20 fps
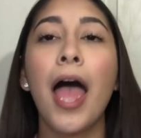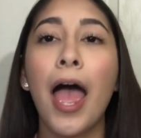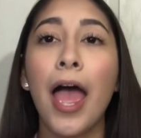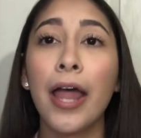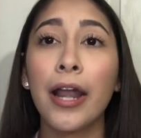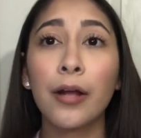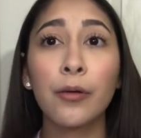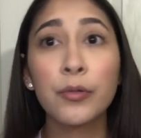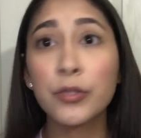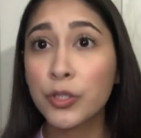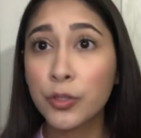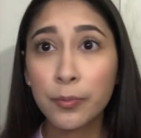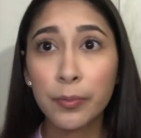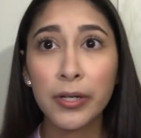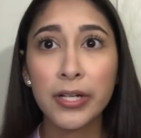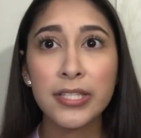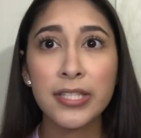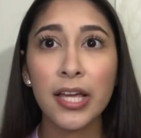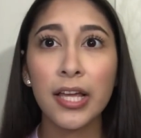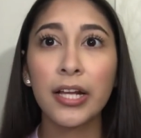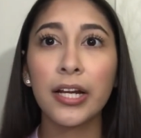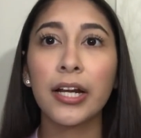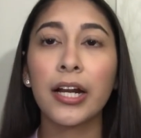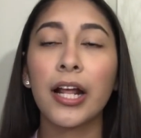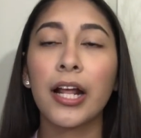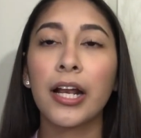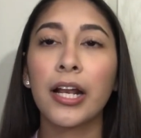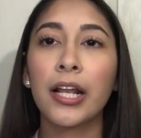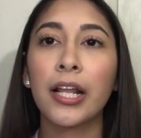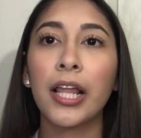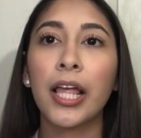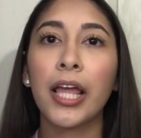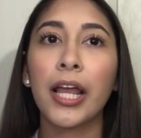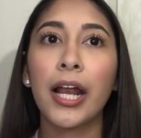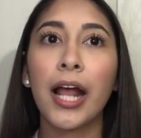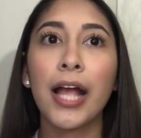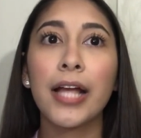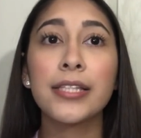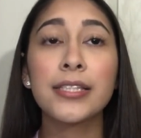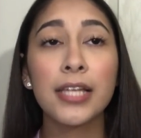And I was super excited. And
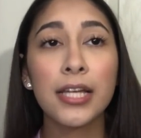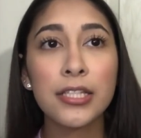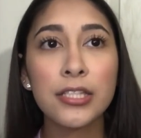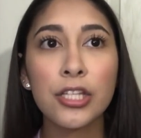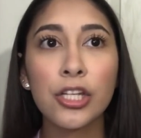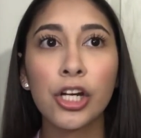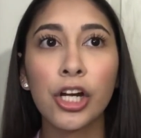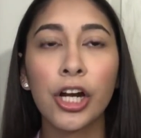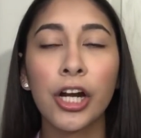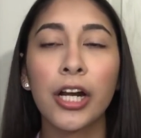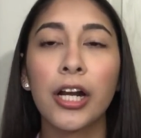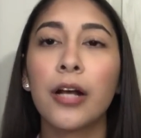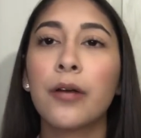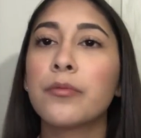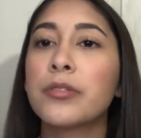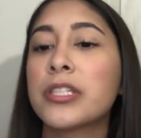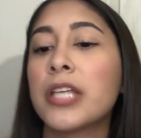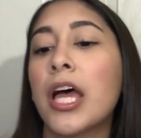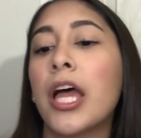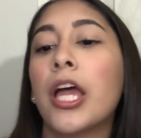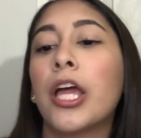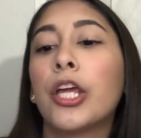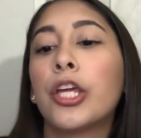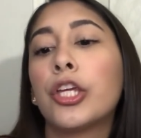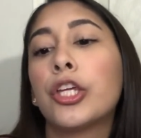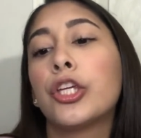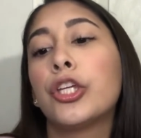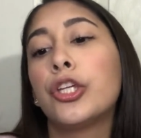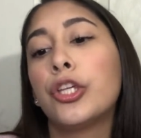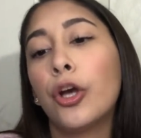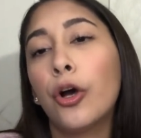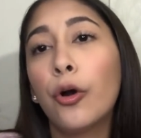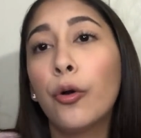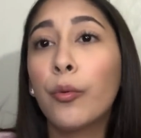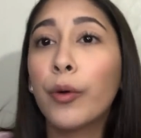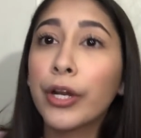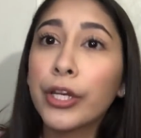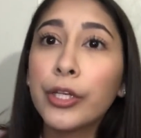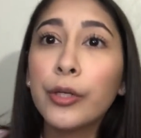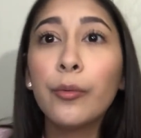then I texted her, and I was like, yo,
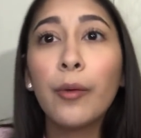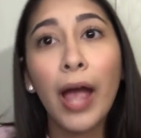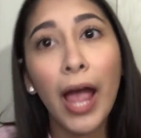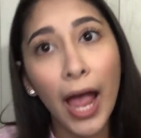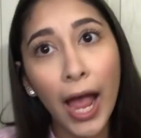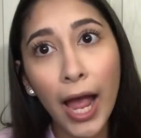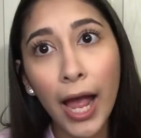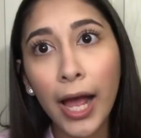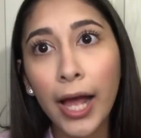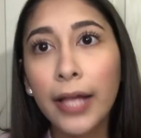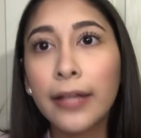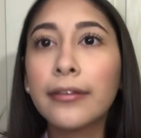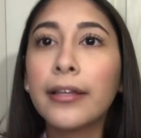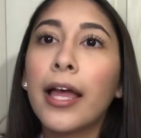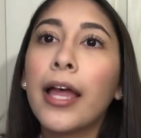where you at?